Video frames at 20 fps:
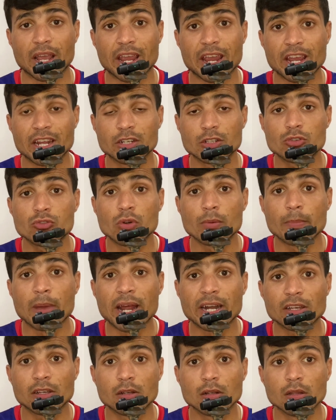and
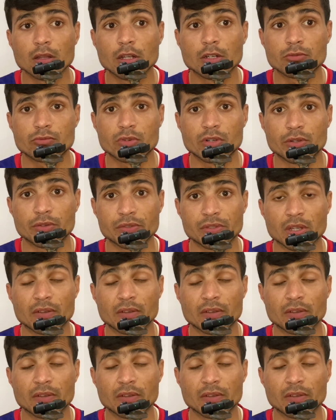grammatical errors.